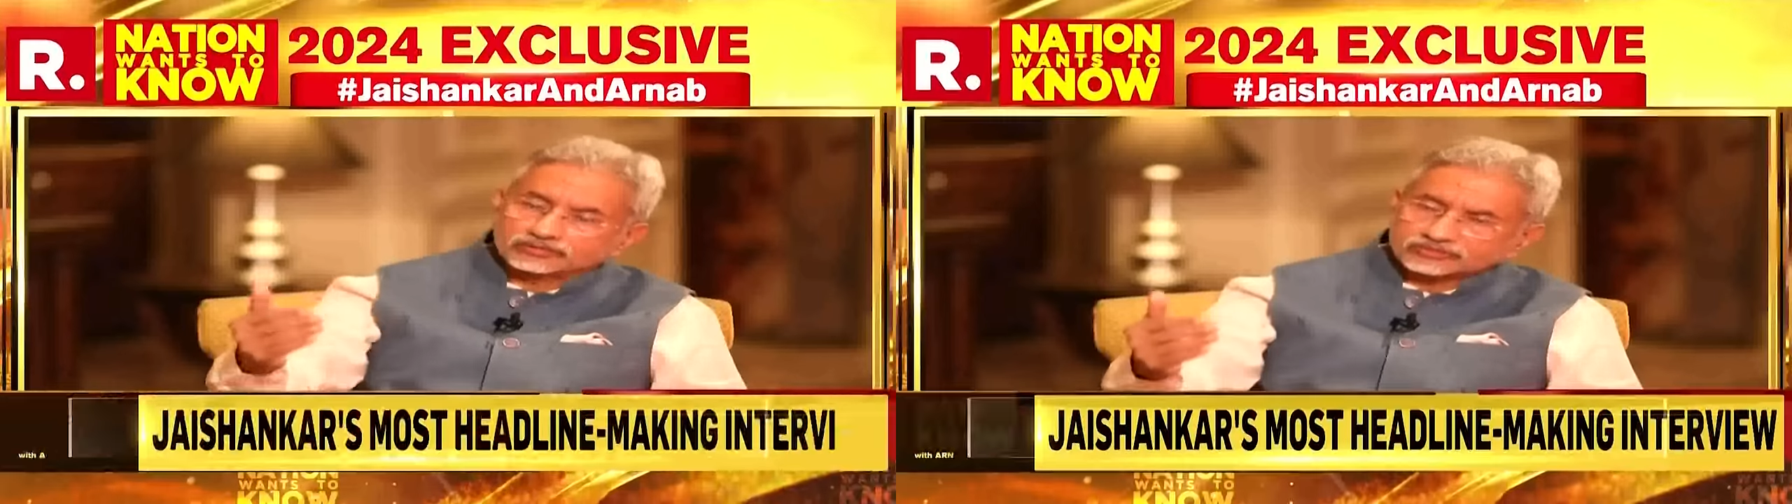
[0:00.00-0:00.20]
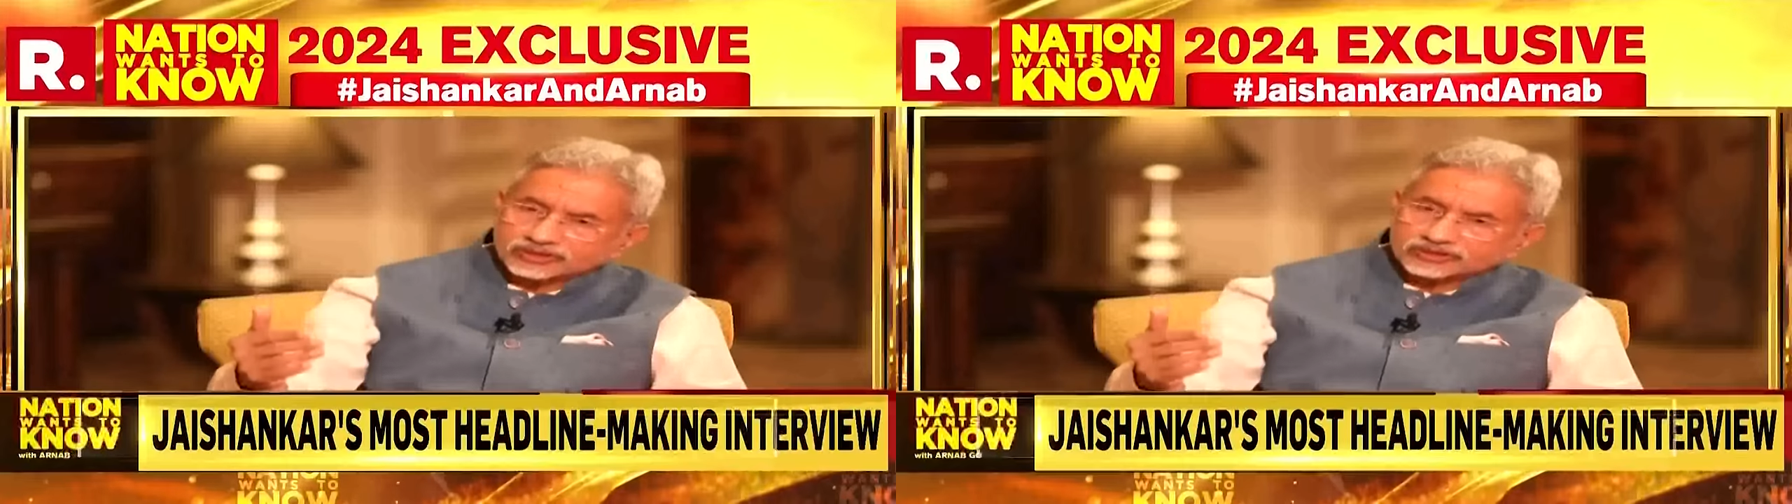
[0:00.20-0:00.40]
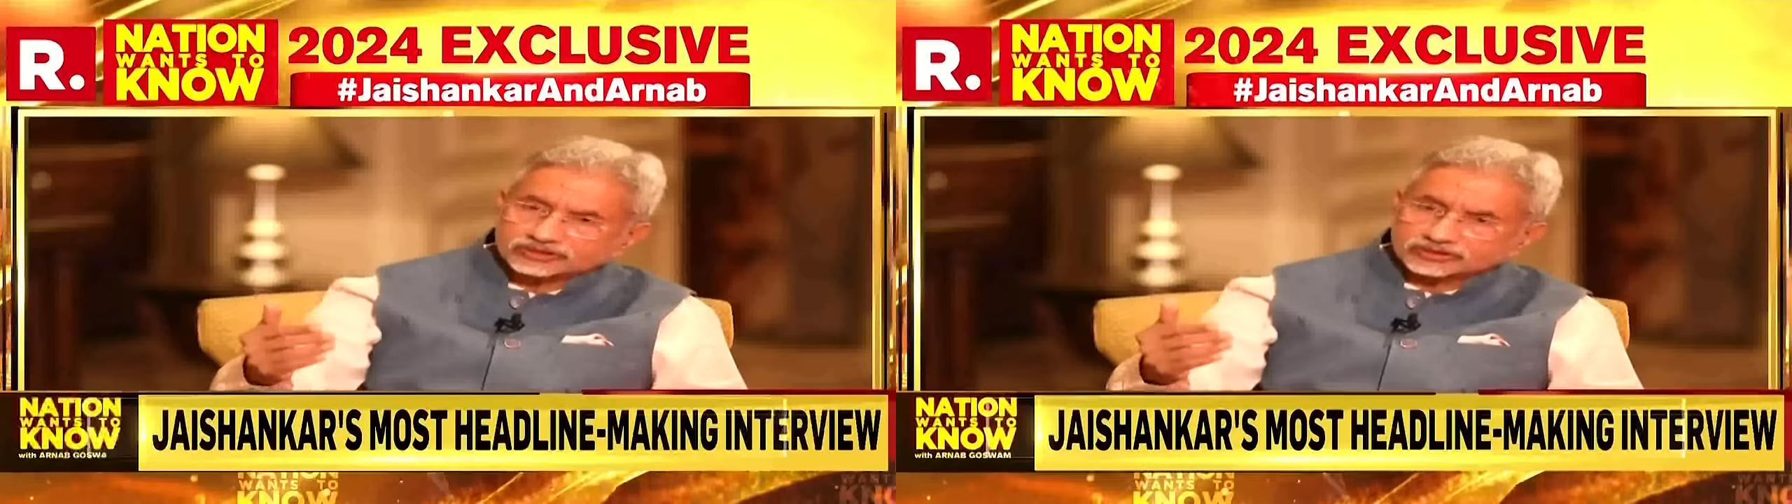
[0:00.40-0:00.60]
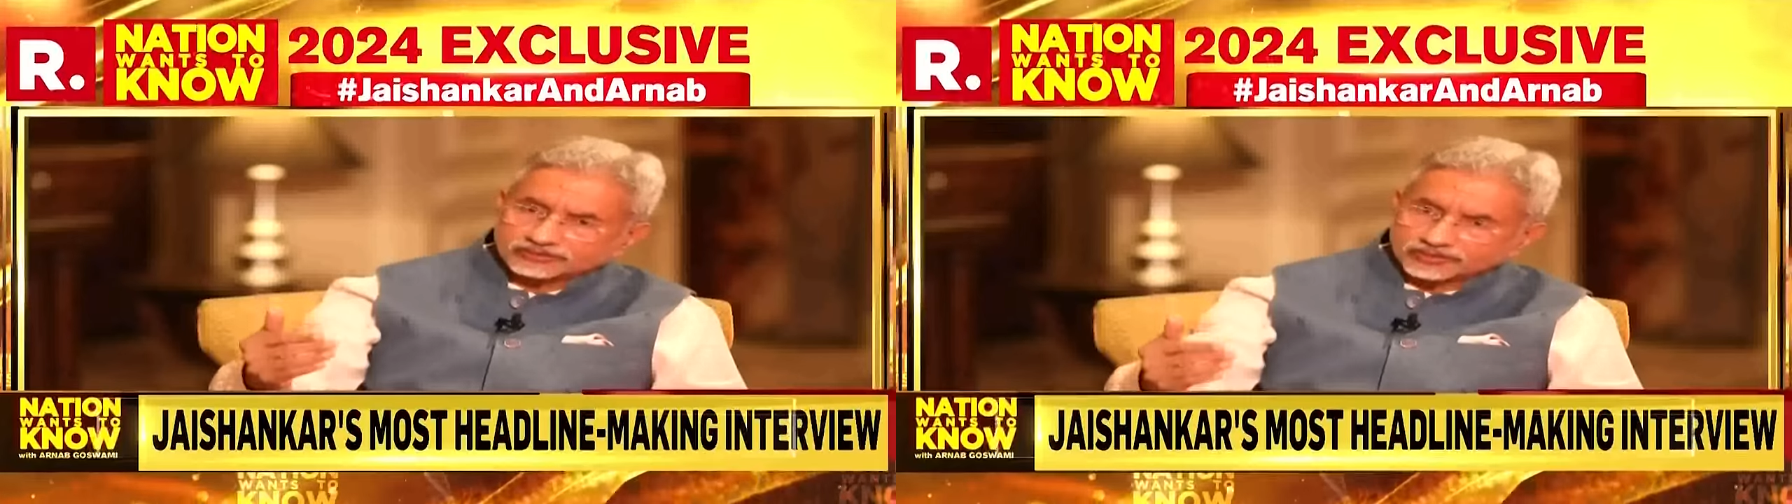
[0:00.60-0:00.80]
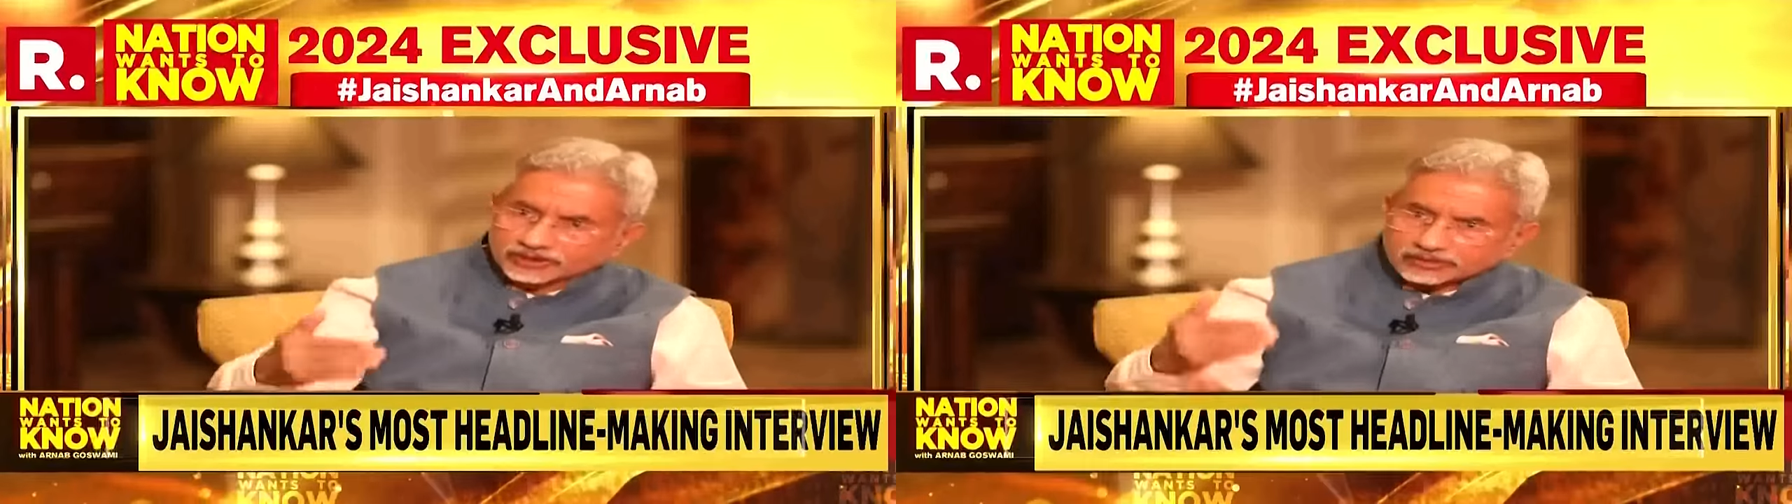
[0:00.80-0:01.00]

of 2611,